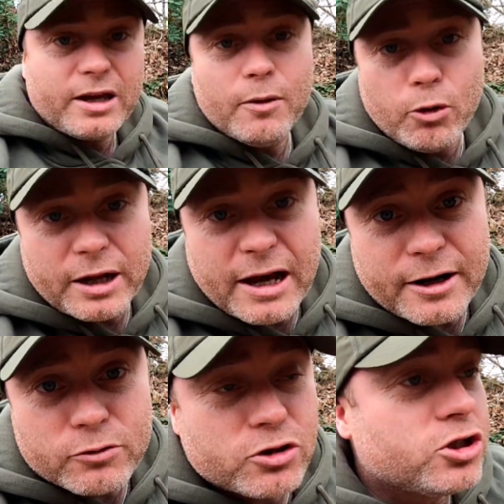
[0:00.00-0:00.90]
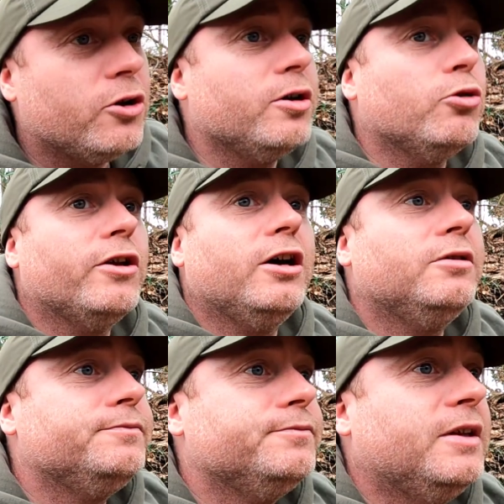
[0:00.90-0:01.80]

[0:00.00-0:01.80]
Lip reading: I'll get one out and I'll just show you what they are.